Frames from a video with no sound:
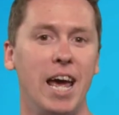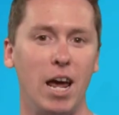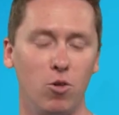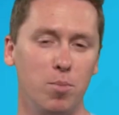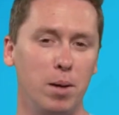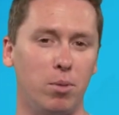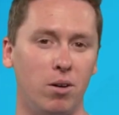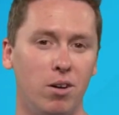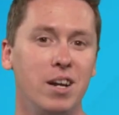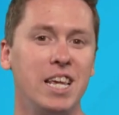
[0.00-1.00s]
And
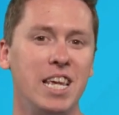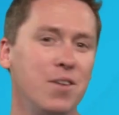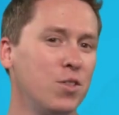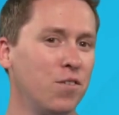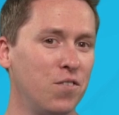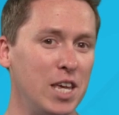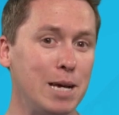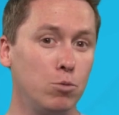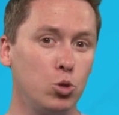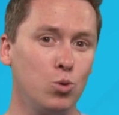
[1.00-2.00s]
remember, even the
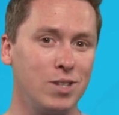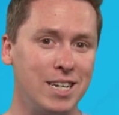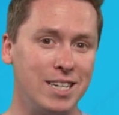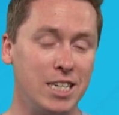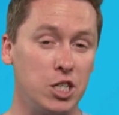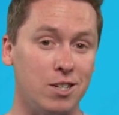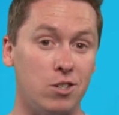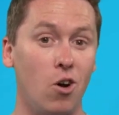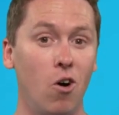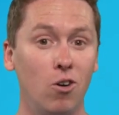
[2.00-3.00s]
VM tools and
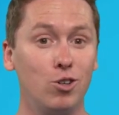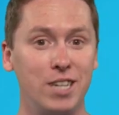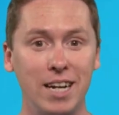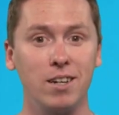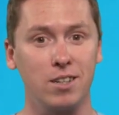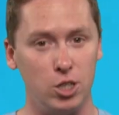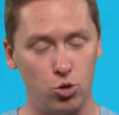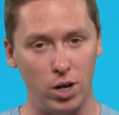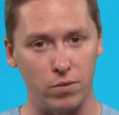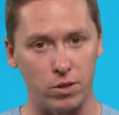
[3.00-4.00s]
additions are technically
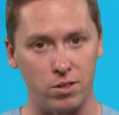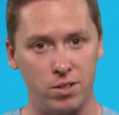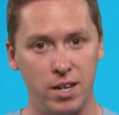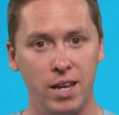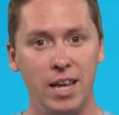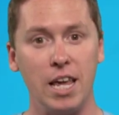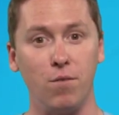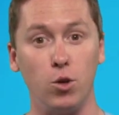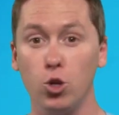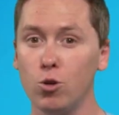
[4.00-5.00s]
drivers.
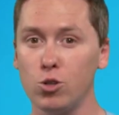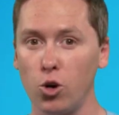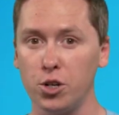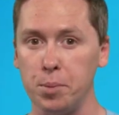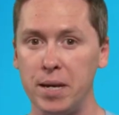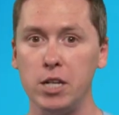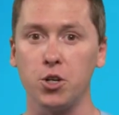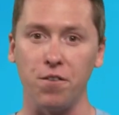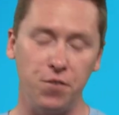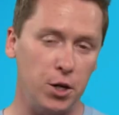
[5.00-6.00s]
If you use RDP
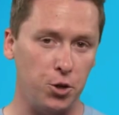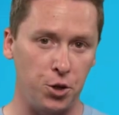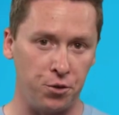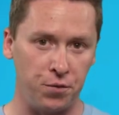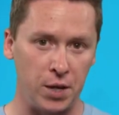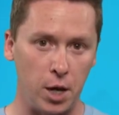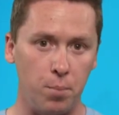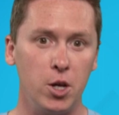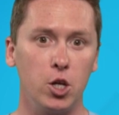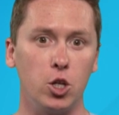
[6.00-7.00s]
to configure your
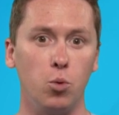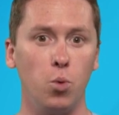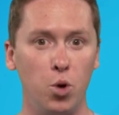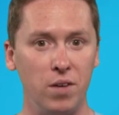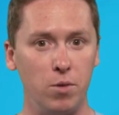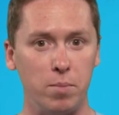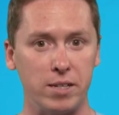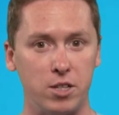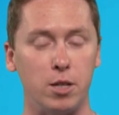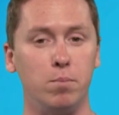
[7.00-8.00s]
VM, you won't even
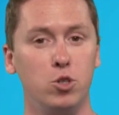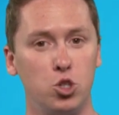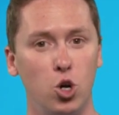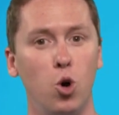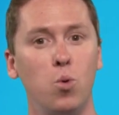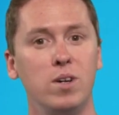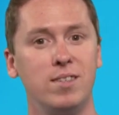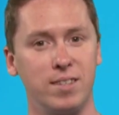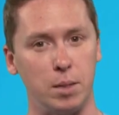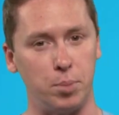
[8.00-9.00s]
miss them, so
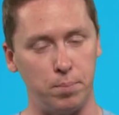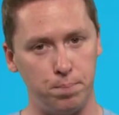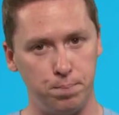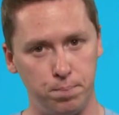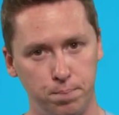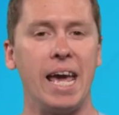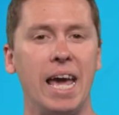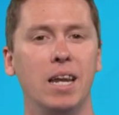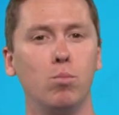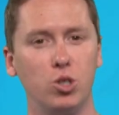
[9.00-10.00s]
skip them.
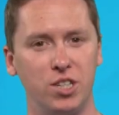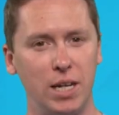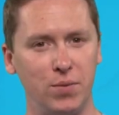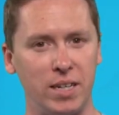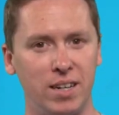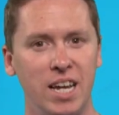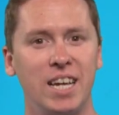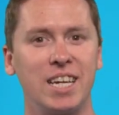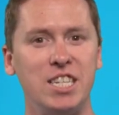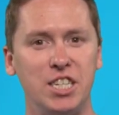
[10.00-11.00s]
And number seven,
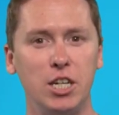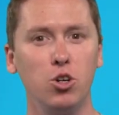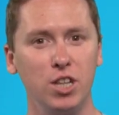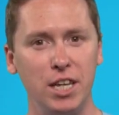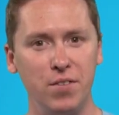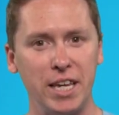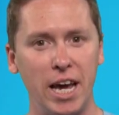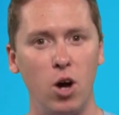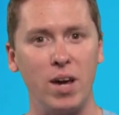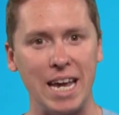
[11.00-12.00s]
consider leaving
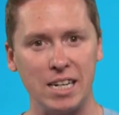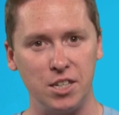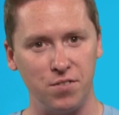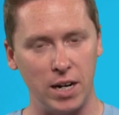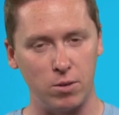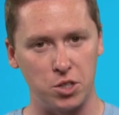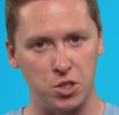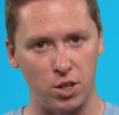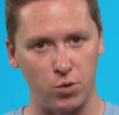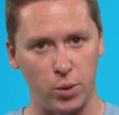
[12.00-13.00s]
out antivirus
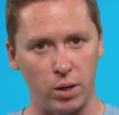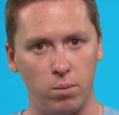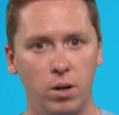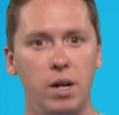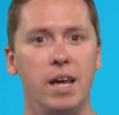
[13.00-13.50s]
software.